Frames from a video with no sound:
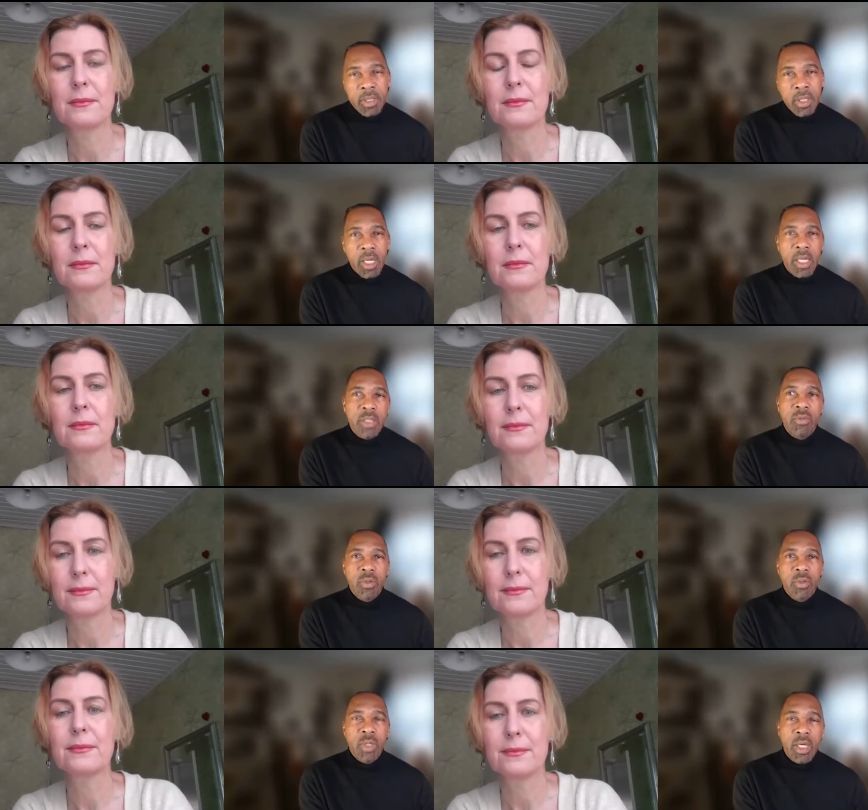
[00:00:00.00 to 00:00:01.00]
Speaker 1: in the last
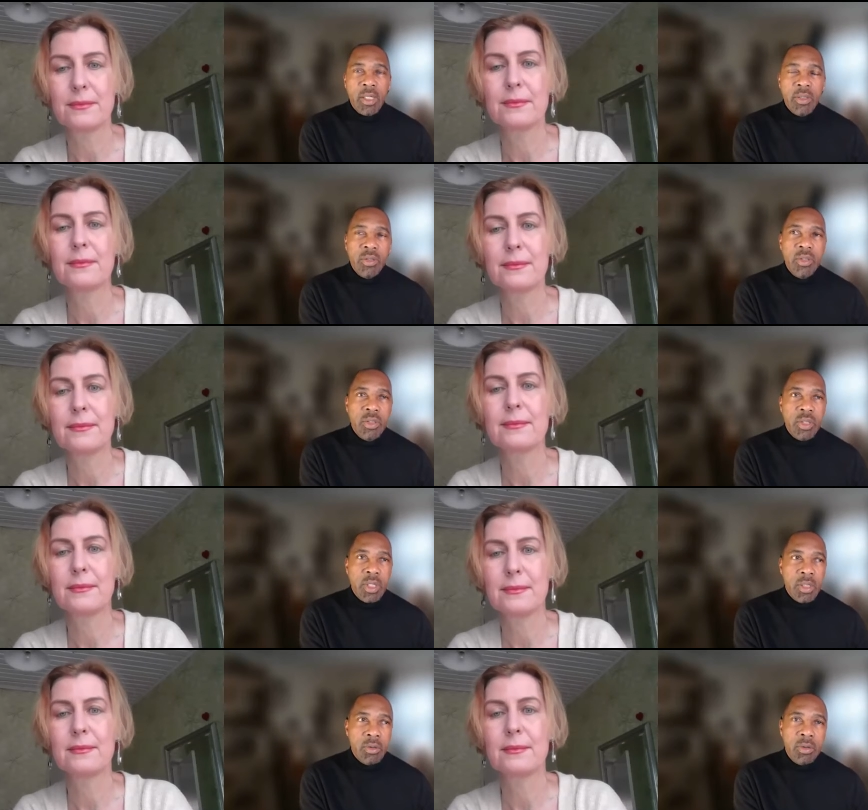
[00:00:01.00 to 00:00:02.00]
few days
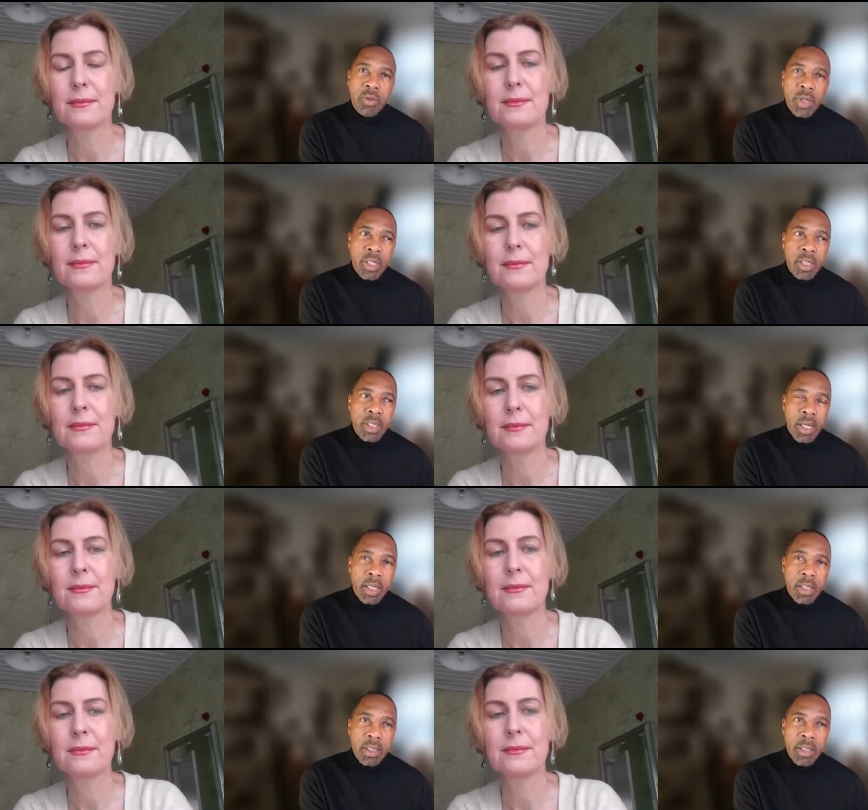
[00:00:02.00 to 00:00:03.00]
in Ukraine
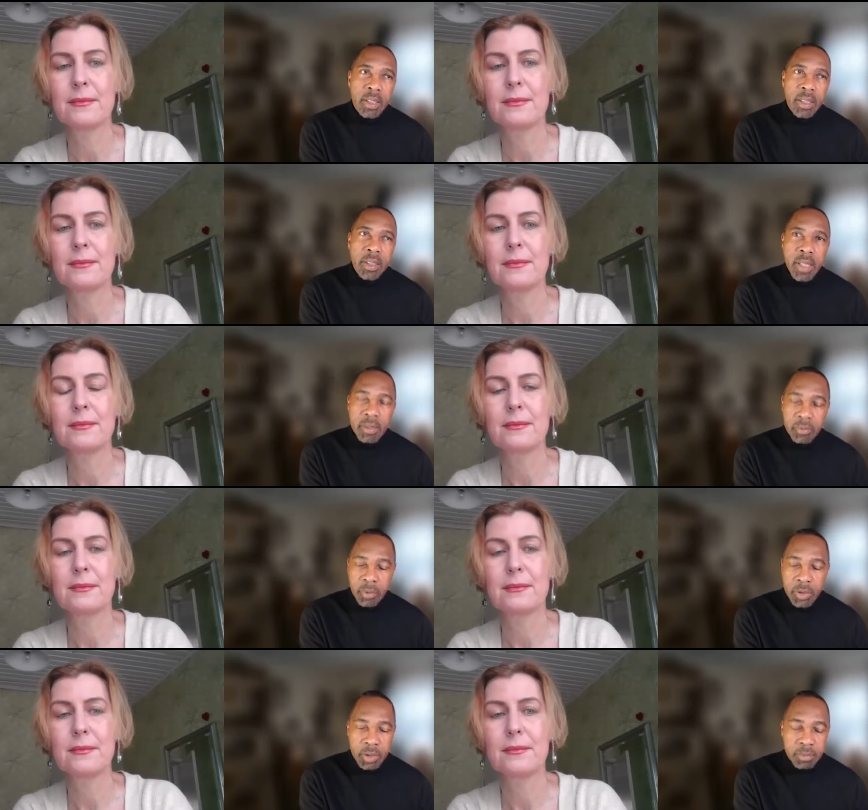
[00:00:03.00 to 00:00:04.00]
and uh, in that
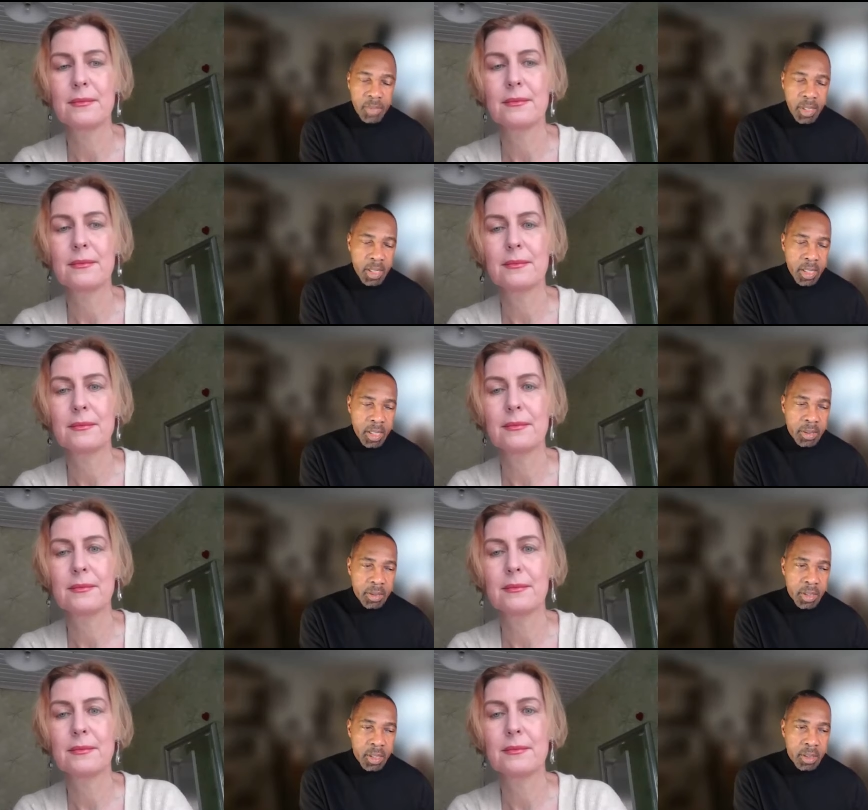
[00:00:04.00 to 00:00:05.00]
region.
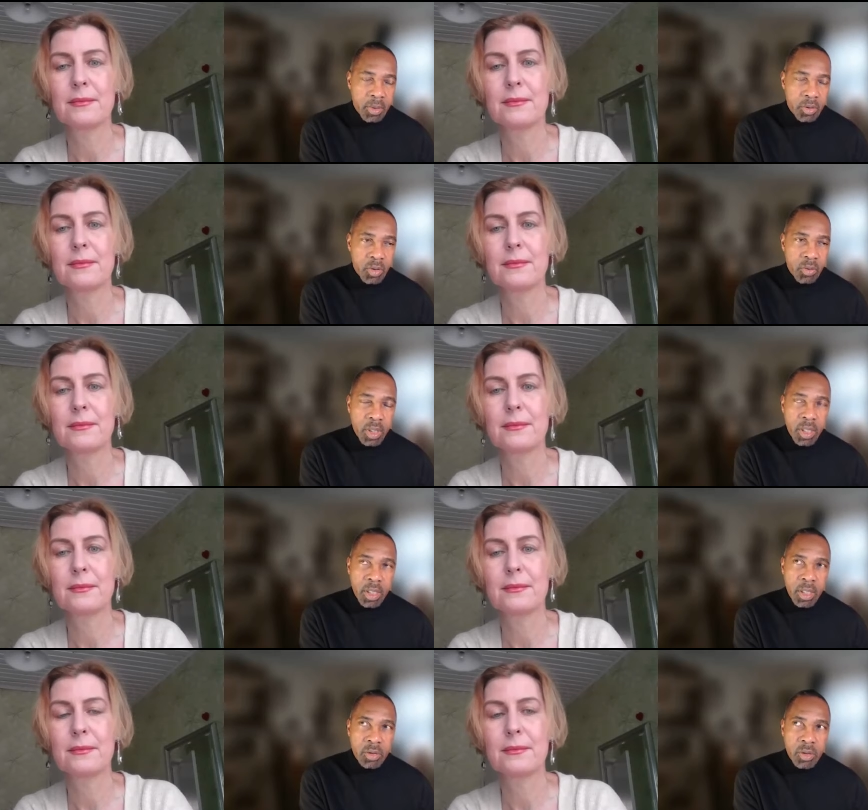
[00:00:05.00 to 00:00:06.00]
And um,
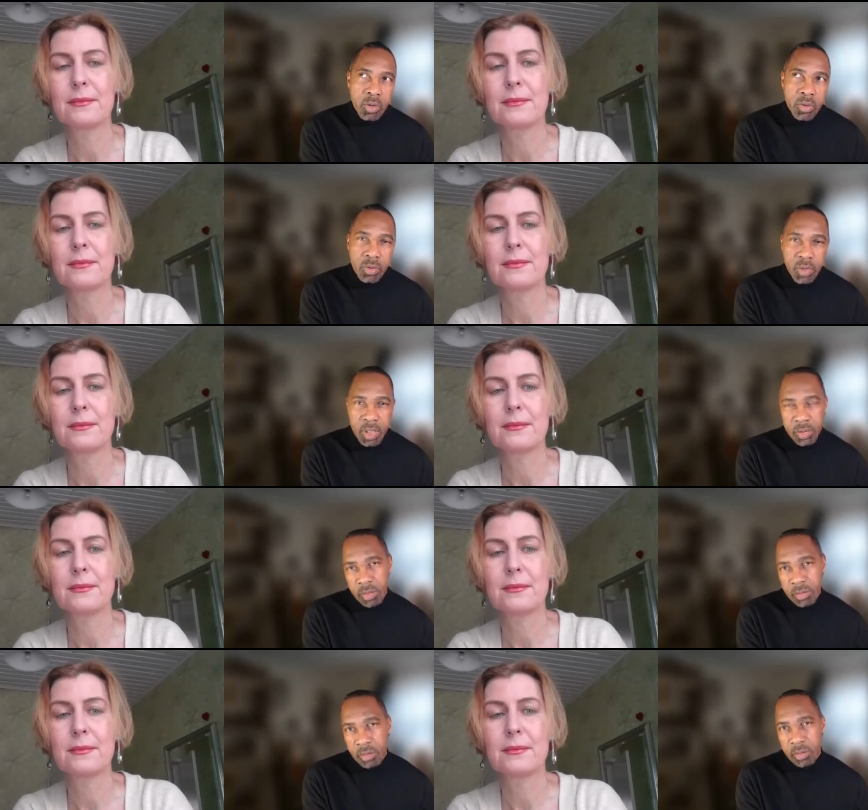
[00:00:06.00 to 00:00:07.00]
Estonia is no
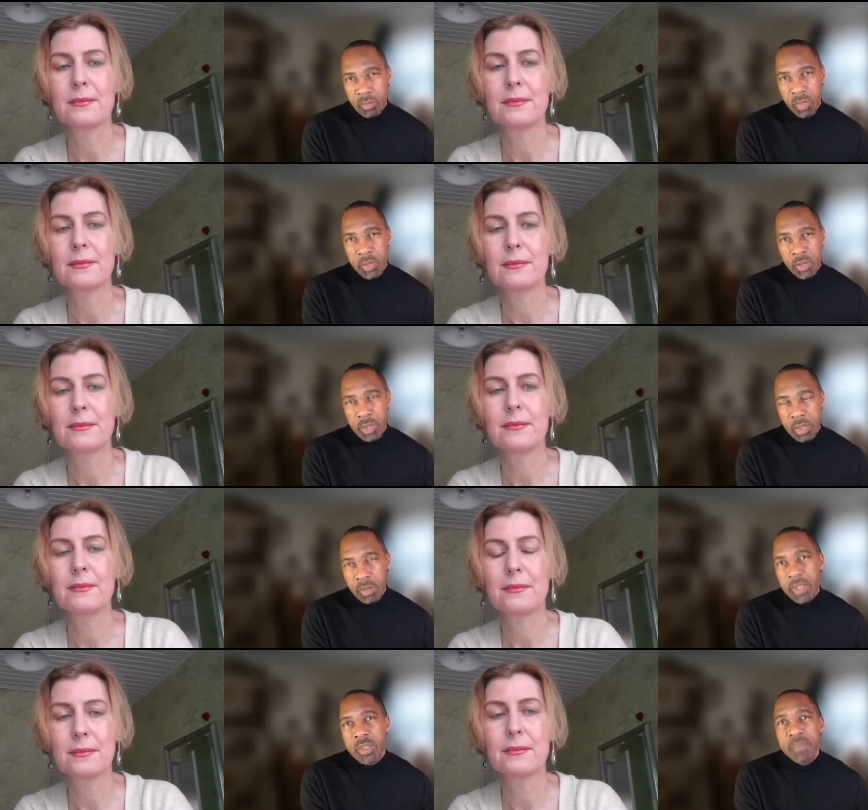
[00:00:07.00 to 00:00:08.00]
stranger to Russian
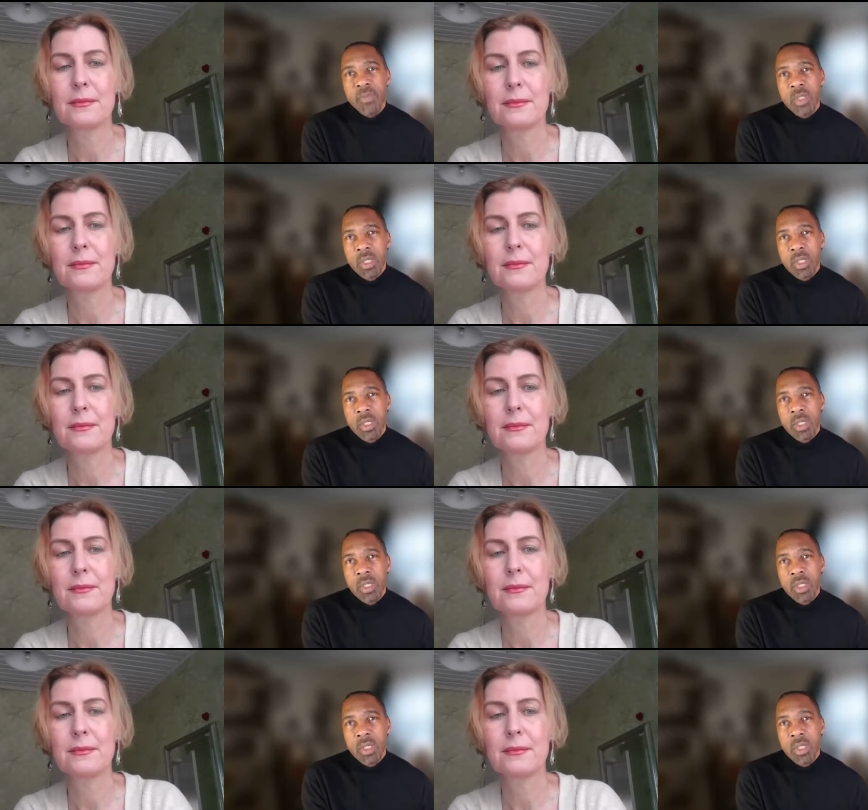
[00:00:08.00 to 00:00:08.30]
aggression.